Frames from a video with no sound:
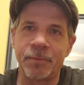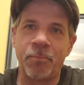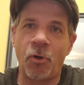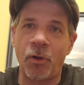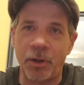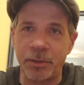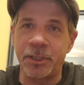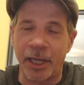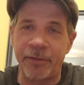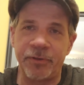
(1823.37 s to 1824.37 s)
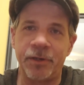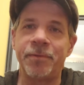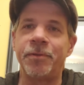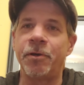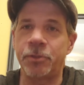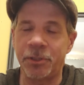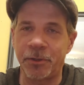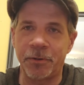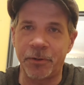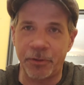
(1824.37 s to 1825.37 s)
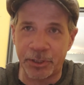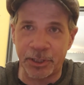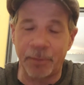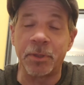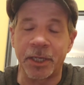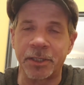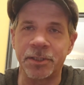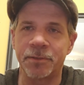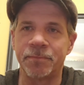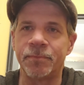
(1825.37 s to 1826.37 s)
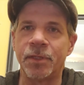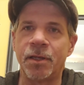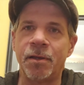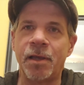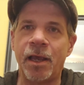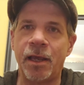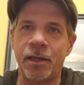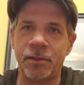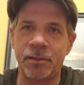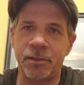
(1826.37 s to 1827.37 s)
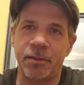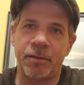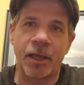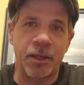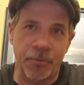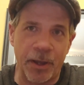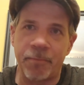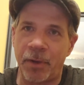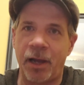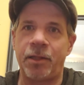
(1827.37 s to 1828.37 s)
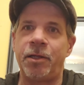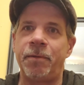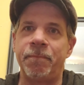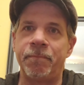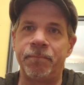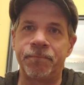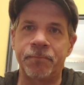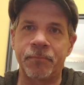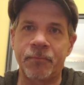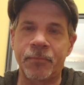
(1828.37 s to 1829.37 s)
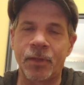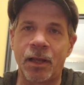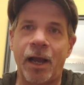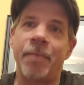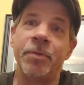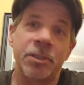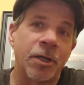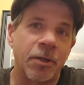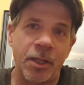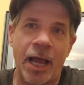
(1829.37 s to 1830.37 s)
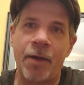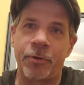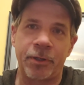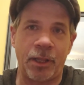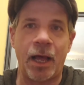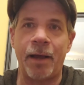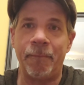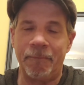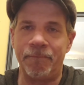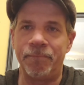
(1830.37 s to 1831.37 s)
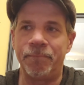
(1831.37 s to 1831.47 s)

Paul, David. Those are the siblings. And thank you, Aunt Mala. I miss Uncle Howard a lot.